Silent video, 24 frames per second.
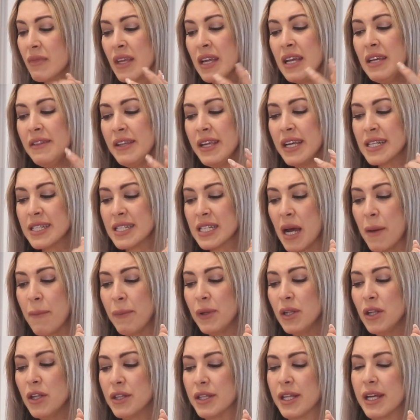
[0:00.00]
And the
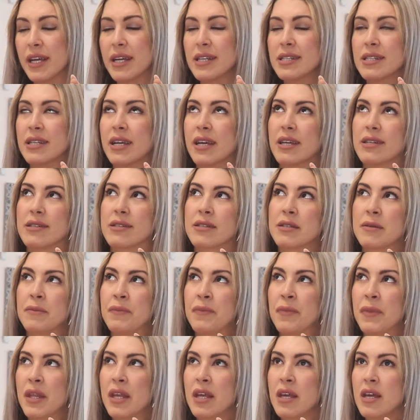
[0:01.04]
example of this is,
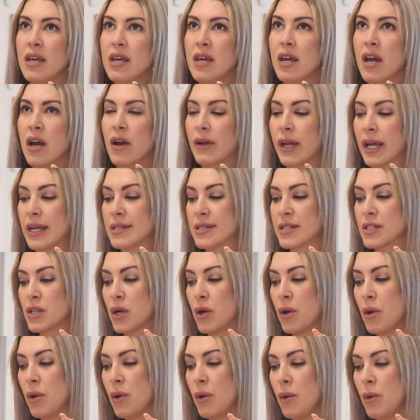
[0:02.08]
okay,
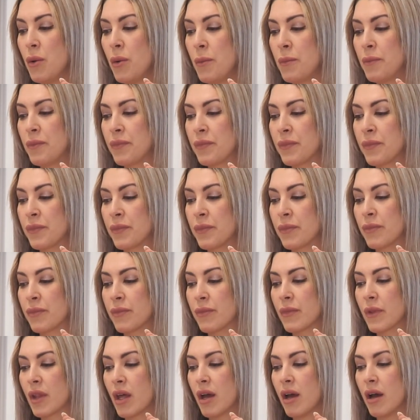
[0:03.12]
so
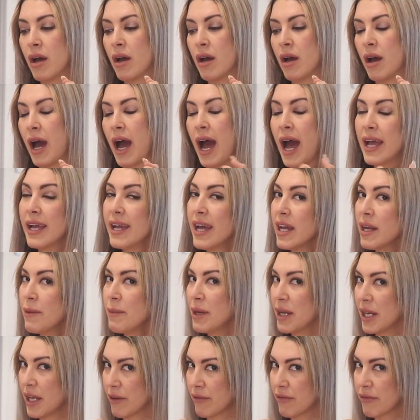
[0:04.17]
I gotta
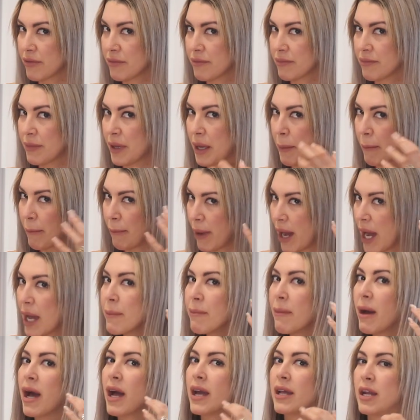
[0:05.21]
believe in my
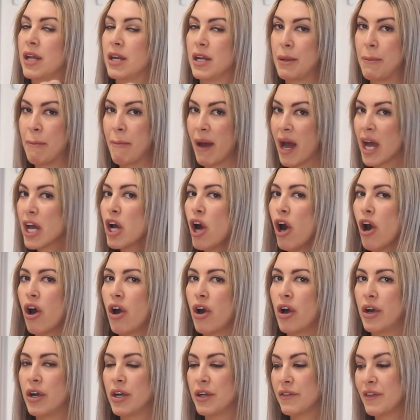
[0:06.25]
mind and in my
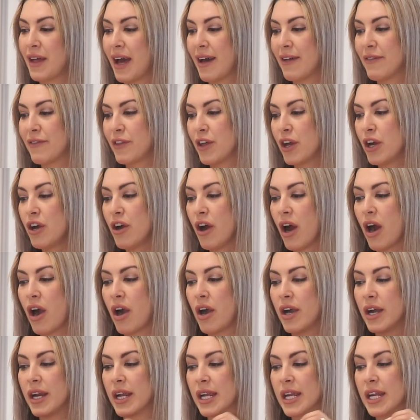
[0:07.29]
heart that there
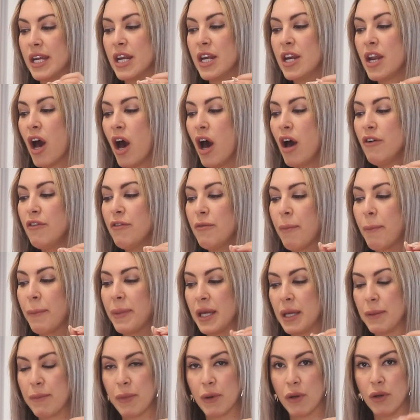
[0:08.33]
are enough
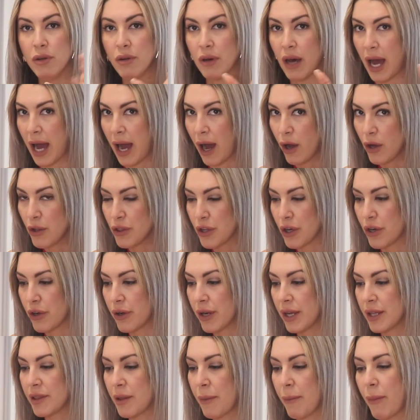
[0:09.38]
people out there
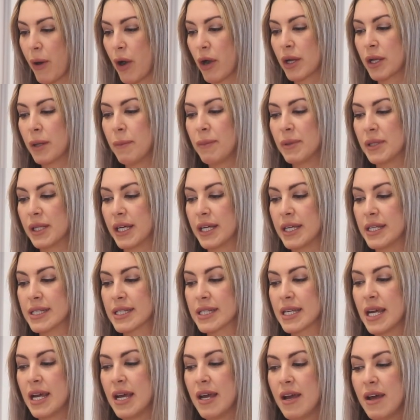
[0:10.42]
in the
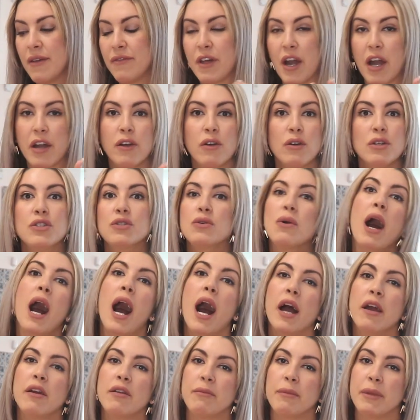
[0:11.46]
marketplace that are going to
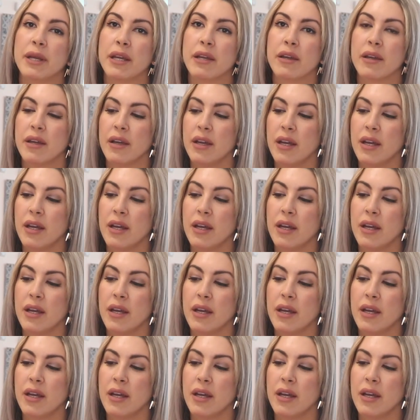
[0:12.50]
hire me.